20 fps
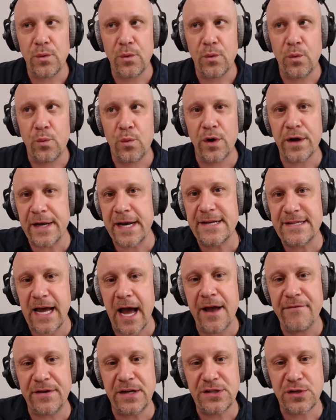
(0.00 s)
we're going to
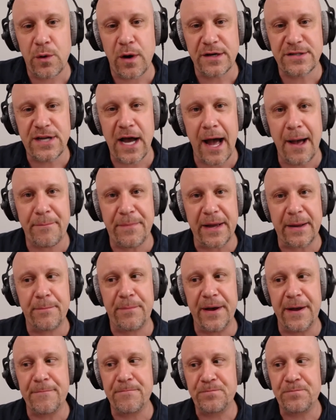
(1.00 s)
dive into our topic,
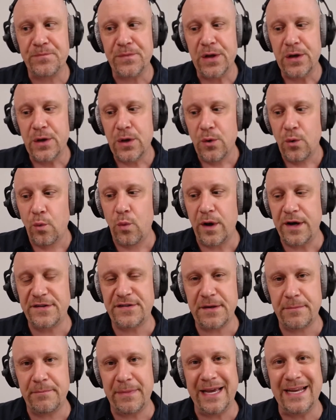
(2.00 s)
but what does
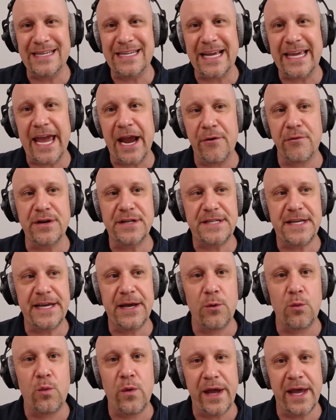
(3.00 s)
it mean to guarantee a
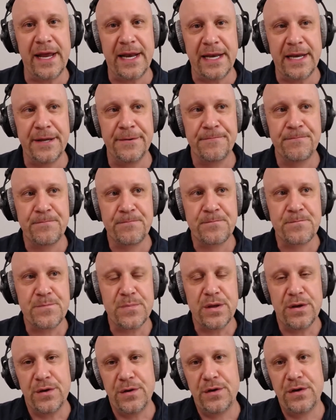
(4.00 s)
win?
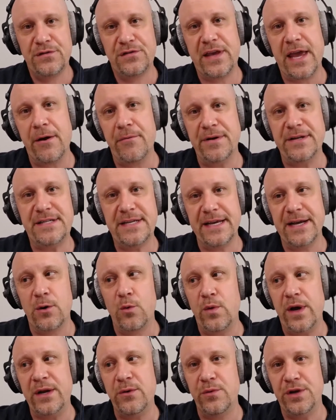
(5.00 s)
It's guaranteeing a
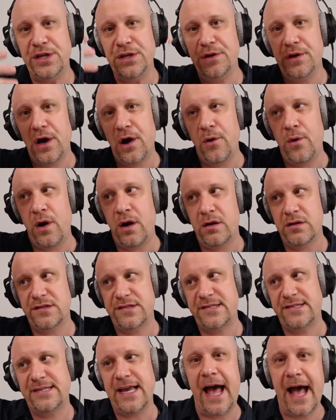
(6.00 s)
win when you go on
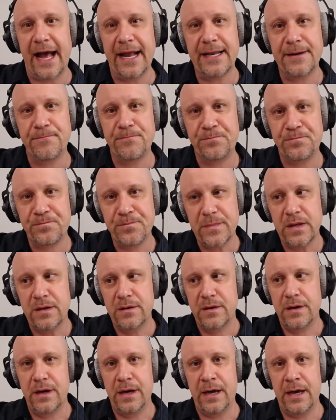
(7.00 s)
set.
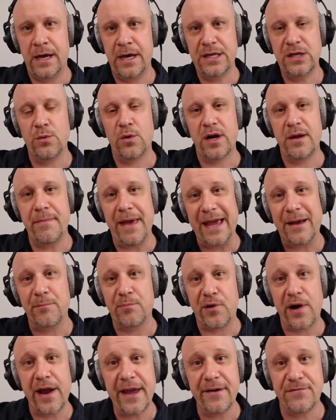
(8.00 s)
You want to make
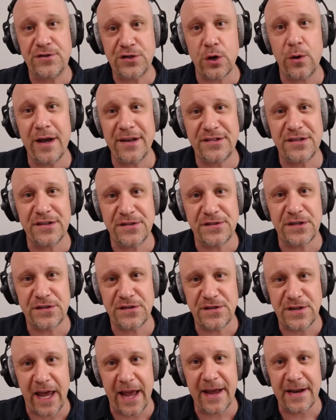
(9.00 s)
brave choices to
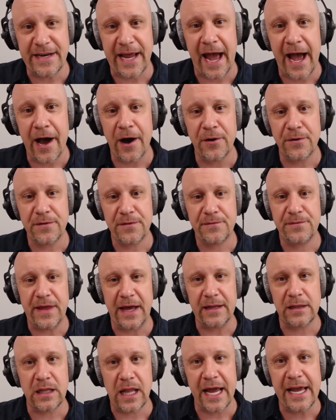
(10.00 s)
stand out
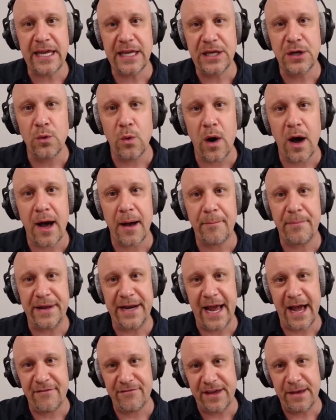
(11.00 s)
that light you up and
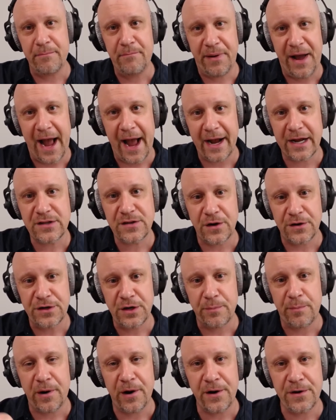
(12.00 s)
have impact on your
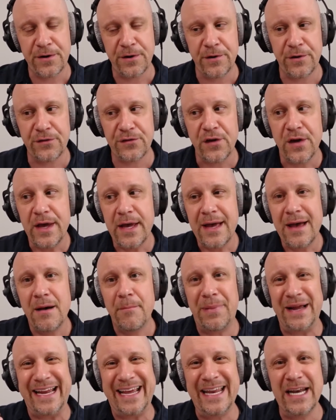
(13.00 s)
partners.
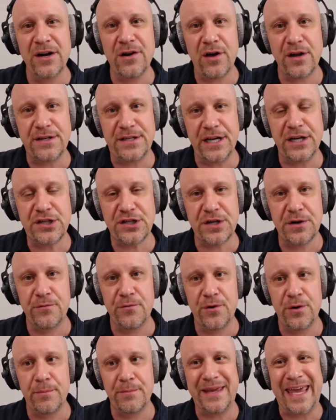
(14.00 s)
But in an audition
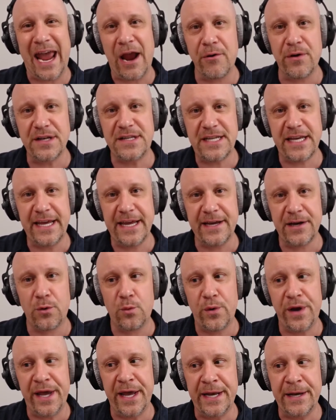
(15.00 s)
room, guaranteeing a
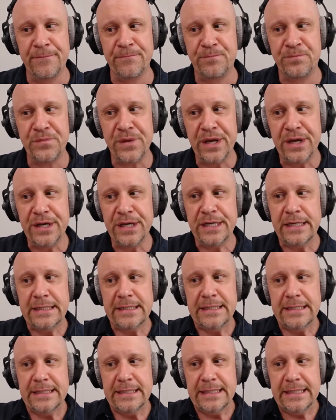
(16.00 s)
win,
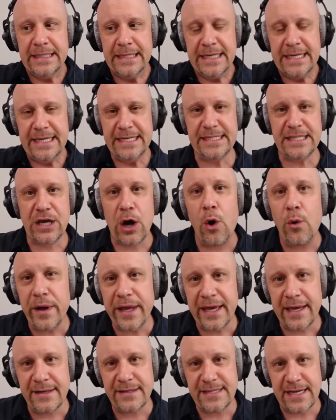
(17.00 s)
he's going
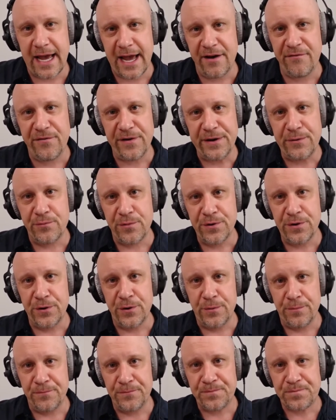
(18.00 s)
into every
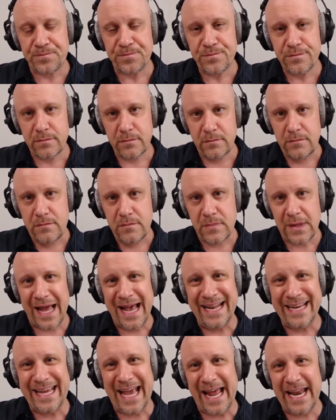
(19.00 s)
room
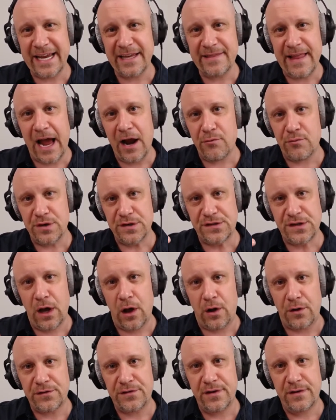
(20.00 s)
and getting that
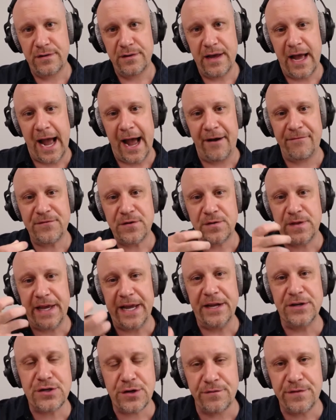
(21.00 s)
result after the
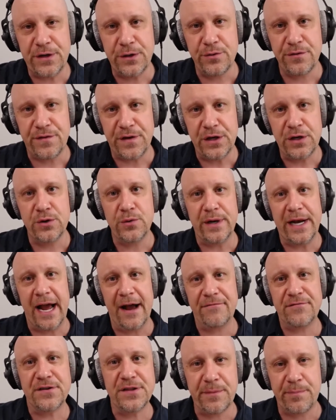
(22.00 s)
interview of you and
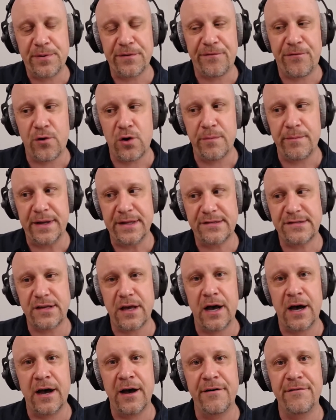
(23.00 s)
after the performance
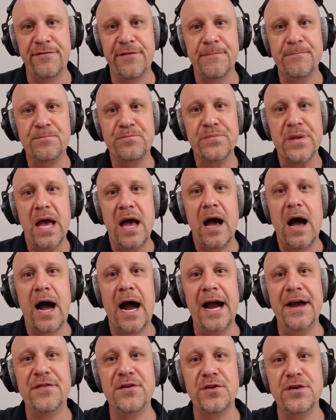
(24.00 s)
of
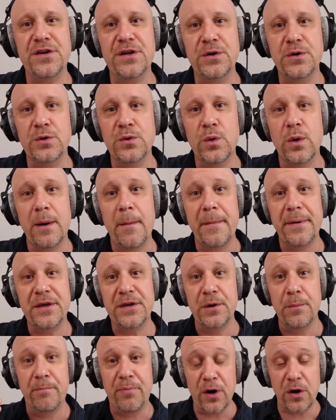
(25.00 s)
either you
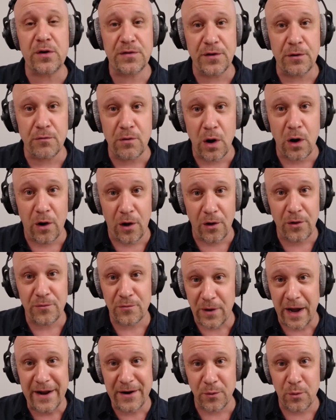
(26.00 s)
book the role
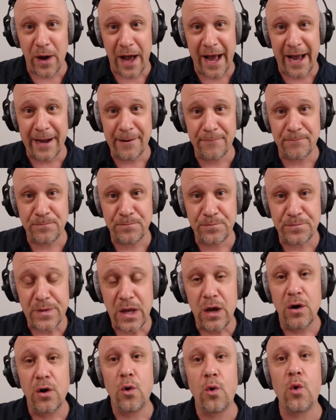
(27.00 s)
right away,
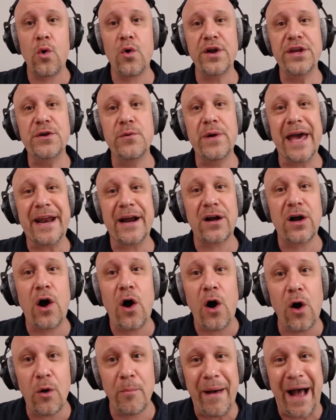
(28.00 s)
or you get a
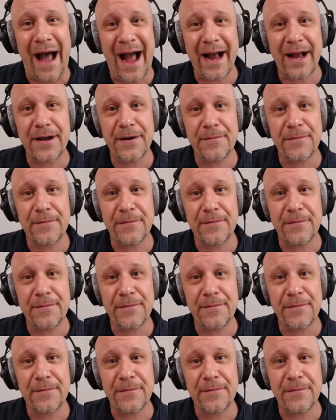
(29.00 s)
callback